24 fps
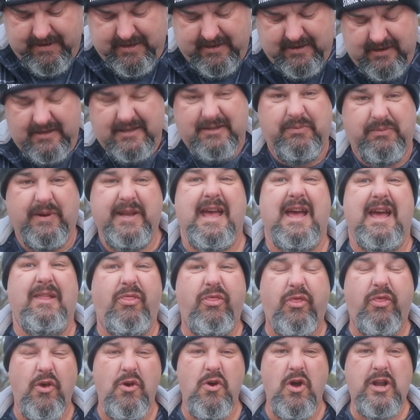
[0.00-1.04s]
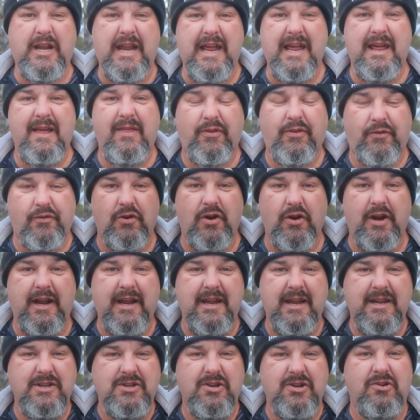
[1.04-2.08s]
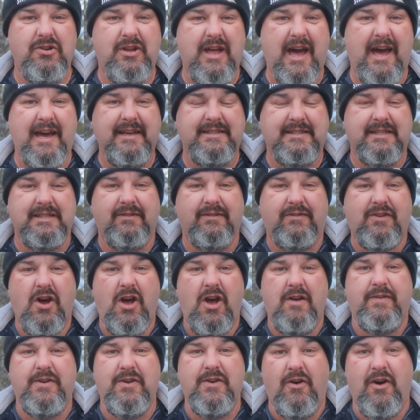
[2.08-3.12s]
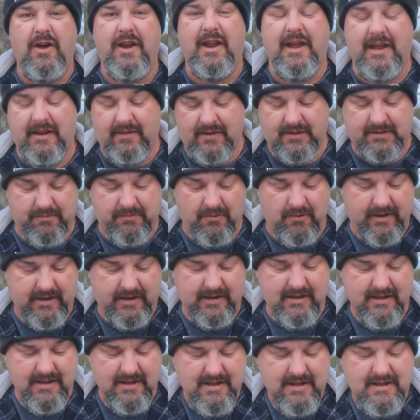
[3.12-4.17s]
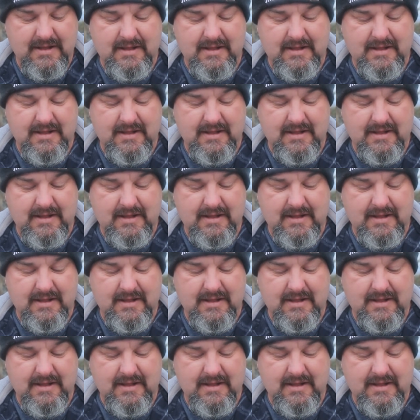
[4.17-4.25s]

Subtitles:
Because we had 33 new cases of COVID-19 this morning.